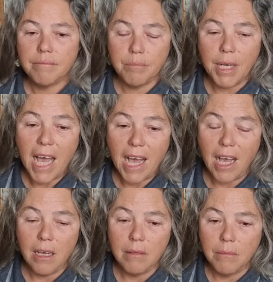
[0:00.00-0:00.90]

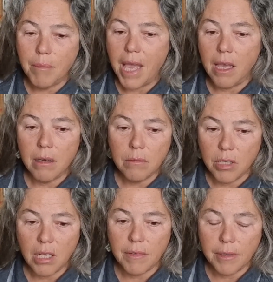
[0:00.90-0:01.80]
Blah, meh,
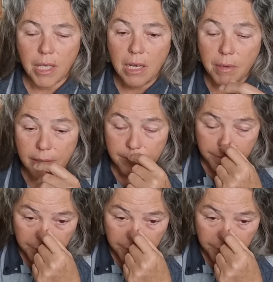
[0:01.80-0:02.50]
whatever. Anyway,